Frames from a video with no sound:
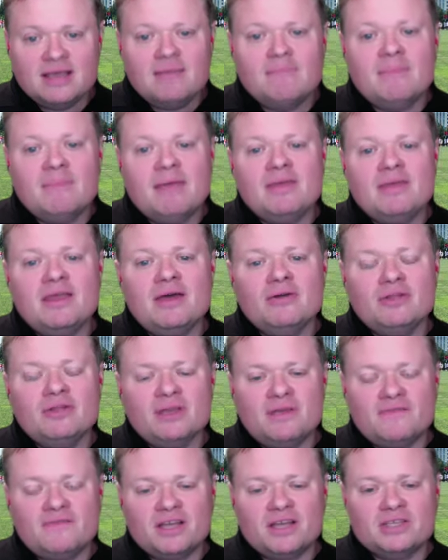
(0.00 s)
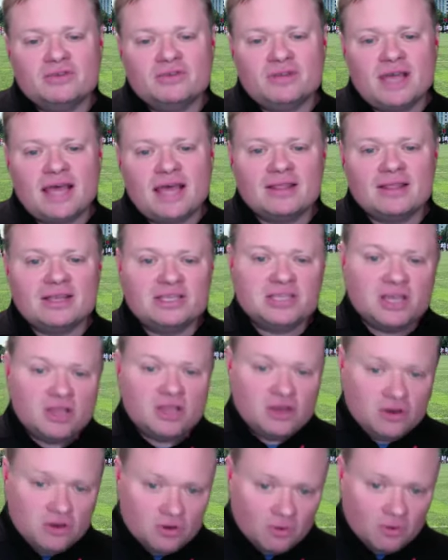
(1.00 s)
Maybe it only affects student athletes
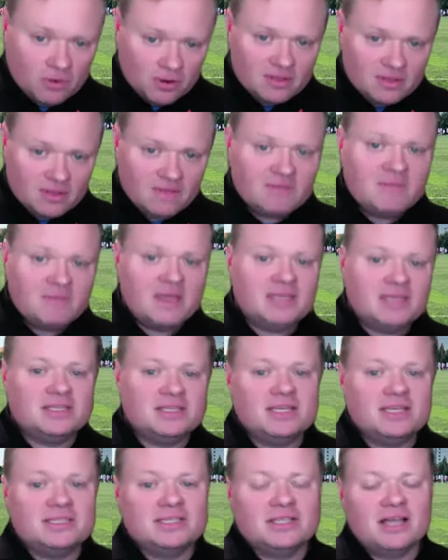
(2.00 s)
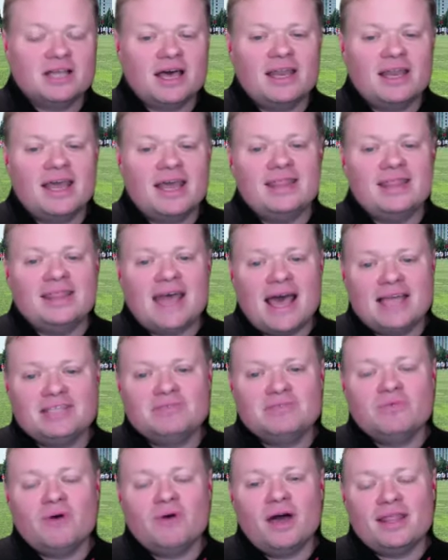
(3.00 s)
north of the Mason-Dixon line, and that's
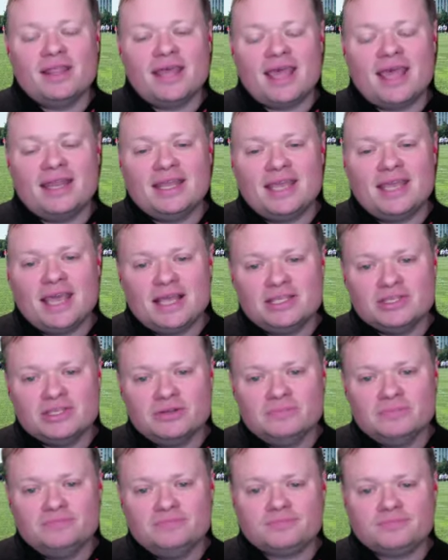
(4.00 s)
why they had to cancel.